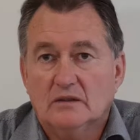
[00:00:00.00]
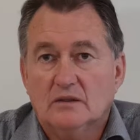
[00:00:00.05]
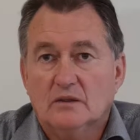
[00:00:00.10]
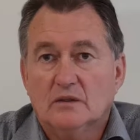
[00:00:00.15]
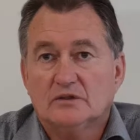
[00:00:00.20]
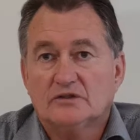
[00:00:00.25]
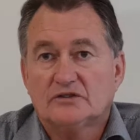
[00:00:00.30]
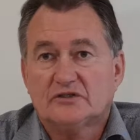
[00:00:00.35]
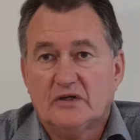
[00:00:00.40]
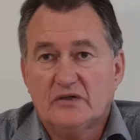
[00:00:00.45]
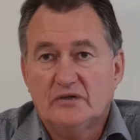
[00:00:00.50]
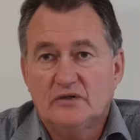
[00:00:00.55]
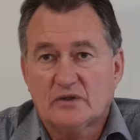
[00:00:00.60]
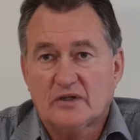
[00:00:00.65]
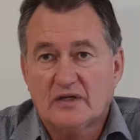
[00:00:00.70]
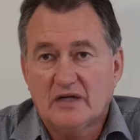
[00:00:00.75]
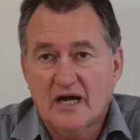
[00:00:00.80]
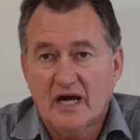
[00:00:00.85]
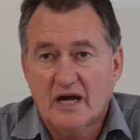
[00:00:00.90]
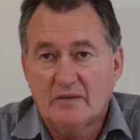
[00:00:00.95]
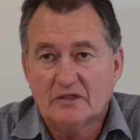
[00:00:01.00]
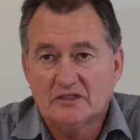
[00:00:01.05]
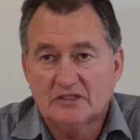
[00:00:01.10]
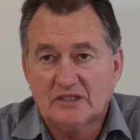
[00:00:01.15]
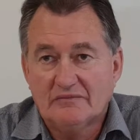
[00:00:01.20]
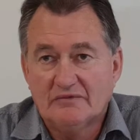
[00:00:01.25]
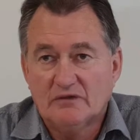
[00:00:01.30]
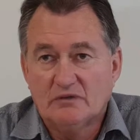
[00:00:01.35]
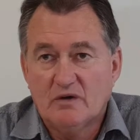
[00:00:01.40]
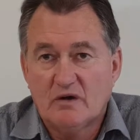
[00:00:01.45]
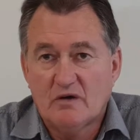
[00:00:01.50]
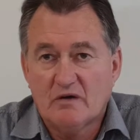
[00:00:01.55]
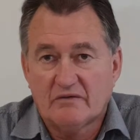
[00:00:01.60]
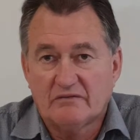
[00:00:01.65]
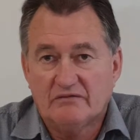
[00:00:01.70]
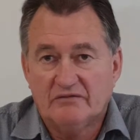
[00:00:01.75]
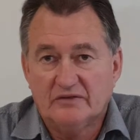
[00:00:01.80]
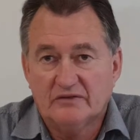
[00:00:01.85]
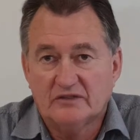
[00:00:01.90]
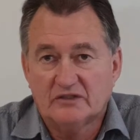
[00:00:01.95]
Also, your car must have a warrant
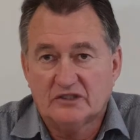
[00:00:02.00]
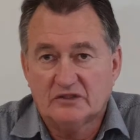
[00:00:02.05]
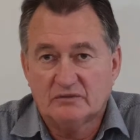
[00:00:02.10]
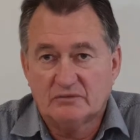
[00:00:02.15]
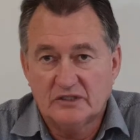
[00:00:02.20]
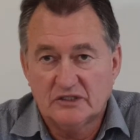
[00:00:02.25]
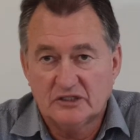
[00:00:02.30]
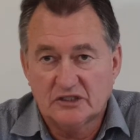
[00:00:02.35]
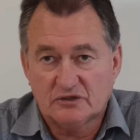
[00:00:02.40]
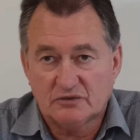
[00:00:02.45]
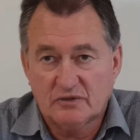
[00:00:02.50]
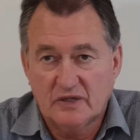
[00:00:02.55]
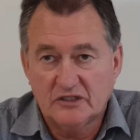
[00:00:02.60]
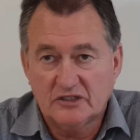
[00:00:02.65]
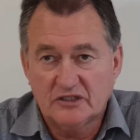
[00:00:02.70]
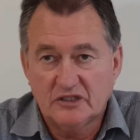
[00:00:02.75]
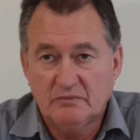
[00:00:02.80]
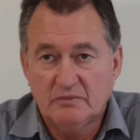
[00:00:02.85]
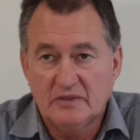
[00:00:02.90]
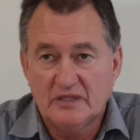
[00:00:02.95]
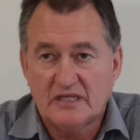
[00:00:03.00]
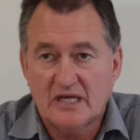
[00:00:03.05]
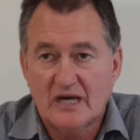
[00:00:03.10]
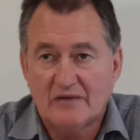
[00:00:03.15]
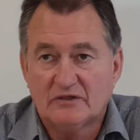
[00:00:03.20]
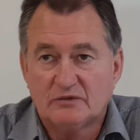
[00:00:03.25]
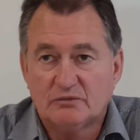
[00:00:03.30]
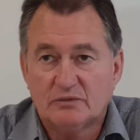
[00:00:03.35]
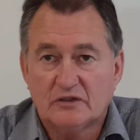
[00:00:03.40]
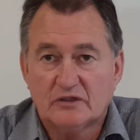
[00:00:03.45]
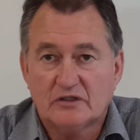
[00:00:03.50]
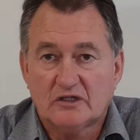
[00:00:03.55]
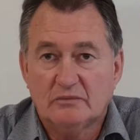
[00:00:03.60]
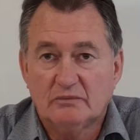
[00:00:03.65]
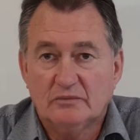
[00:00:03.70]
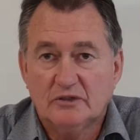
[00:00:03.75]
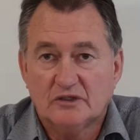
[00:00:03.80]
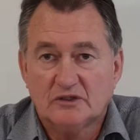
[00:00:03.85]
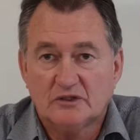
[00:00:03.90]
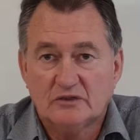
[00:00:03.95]
of fitness and registration, be covered with a
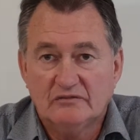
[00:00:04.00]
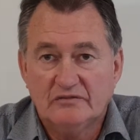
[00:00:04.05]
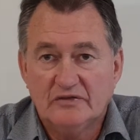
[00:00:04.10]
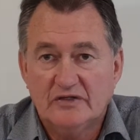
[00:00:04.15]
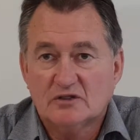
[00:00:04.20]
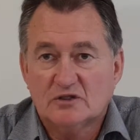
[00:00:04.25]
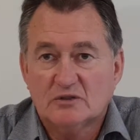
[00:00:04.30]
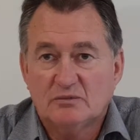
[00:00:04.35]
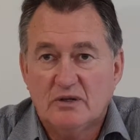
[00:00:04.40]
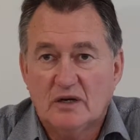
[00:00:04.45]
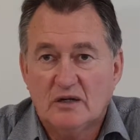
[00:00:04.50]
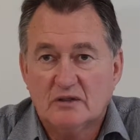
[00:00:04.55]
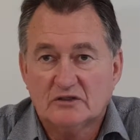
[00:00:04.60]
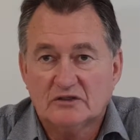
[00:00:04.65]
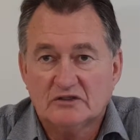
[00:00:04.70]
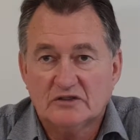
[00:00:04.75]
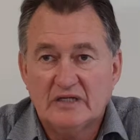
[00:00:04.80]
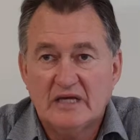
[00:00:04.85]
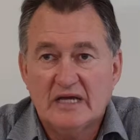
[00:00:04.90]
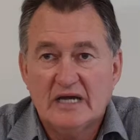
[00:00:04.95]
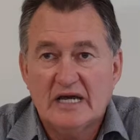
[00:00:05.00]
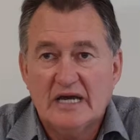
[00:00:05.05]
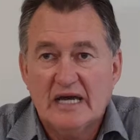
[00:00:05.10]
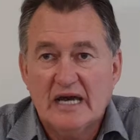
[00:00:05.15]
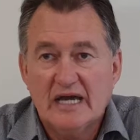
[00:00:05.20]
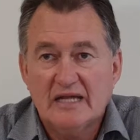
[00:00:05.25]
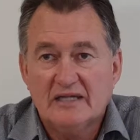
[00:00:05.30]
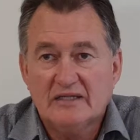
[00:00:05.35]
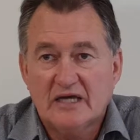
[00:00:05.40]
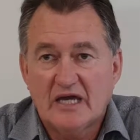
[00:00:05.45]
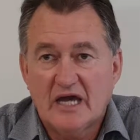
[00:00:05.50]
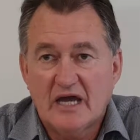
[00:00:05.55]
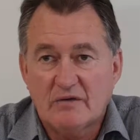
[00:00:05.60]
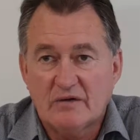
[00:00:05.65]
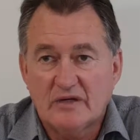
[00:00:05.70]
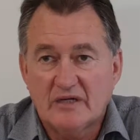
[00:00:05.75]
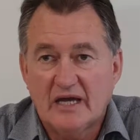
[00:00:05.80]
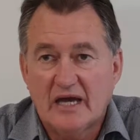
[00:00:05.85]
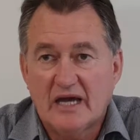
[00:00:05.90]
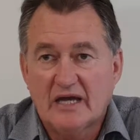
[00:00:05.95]
commercial vehicle policy, and
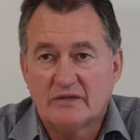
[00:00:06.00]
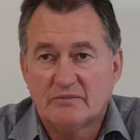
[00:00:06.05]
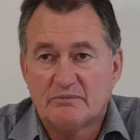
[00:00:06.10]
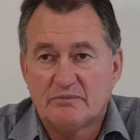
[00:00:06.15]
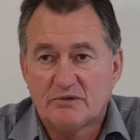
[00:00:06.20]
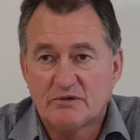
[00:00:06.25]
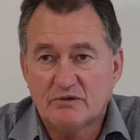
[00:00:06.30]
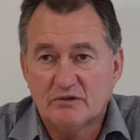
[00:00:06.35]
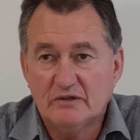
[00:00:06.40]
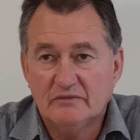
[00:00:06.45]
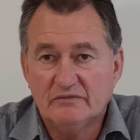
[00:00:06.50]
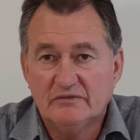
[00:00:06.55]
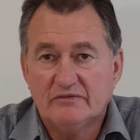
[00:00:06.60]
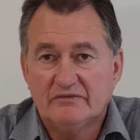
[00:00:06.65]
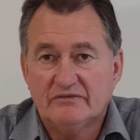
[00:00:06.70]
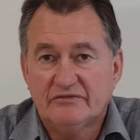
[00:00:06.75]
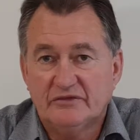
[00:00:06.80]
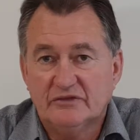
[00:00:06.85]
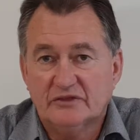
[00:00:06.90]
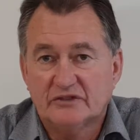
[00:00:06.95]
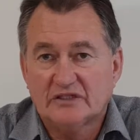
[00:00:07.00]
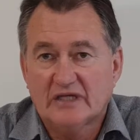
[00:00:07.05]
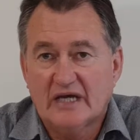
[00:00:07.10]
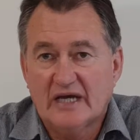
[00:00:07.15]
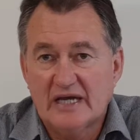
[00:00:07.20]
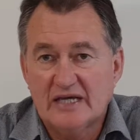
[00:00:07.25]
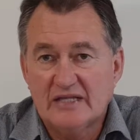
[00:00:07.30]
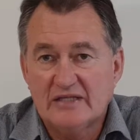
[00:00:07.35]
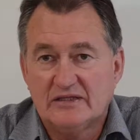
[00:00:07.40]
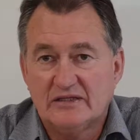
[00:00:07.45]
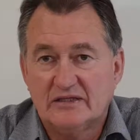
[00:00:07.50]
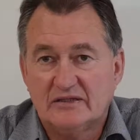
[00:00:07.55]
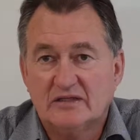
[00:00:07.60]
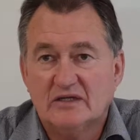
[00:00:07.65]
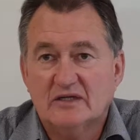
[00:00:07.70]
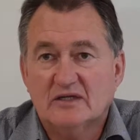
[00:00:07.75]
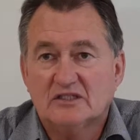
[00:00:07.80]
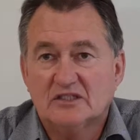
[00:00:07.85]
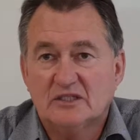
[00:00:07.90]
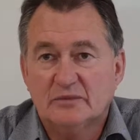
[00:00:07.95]
carry an approved first aid kit
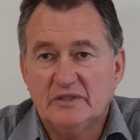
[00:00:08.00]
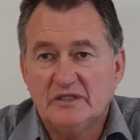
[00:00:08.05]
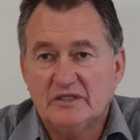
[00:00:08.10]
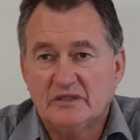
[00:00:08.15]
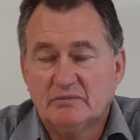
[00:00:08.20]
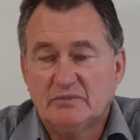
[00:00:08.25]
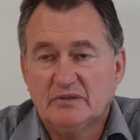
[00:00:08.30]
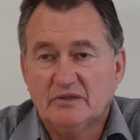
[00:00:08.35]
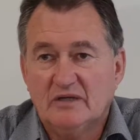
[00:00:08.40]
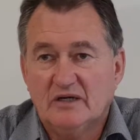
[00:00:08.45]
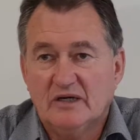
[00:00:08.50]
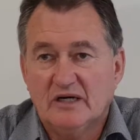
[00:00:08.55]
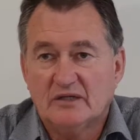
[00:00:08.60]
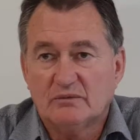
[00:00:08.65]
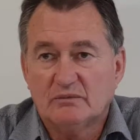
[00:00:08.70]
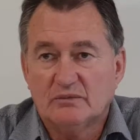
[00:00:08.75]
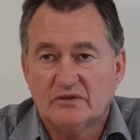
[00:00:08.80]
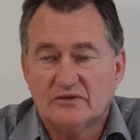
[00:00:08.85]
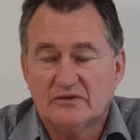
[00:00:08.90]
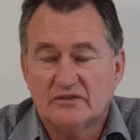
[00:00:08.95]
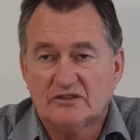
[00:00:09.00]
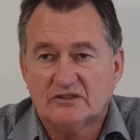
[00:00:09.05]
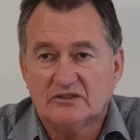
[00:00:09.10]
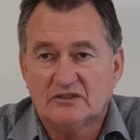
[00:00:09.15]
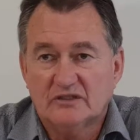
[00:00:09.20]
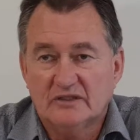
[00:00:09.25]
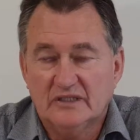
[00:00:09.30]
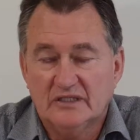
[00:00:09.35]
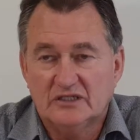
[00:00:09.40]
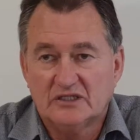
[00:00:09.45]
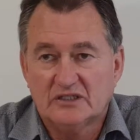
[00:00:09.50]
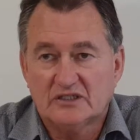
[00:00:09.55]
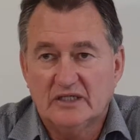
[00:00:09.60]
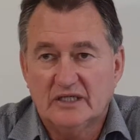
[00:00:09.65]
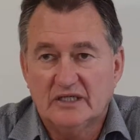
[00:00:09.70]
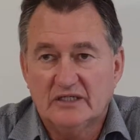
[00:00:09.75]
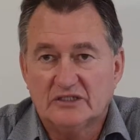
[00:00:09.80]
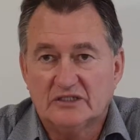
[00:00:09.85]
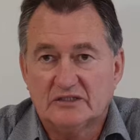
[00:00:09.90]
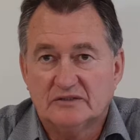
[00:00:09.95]
to be compliant with this
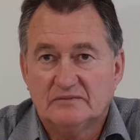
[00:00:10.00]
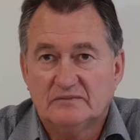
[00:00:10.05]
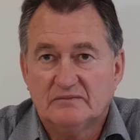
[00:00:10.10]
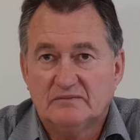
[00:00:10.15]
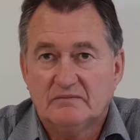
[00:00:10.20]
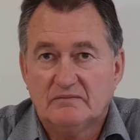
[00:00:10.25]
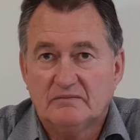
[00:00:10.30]
legislation.